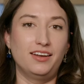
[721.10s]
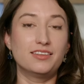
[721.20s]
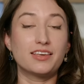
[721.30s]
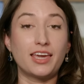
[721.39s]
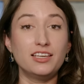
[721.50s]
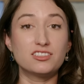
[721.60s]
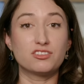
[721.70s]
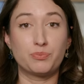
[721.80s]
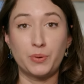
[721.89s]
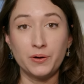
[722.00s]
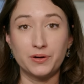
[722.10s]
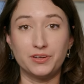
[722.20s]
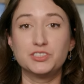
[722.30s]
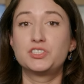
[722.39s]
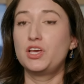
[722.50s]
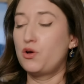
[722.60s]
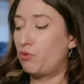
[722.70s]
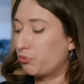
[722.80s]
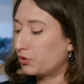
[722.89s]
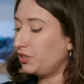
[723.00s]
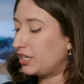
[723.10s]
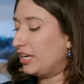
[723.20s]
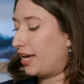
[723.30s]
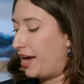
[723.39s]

And in the case of pearls, what we're looking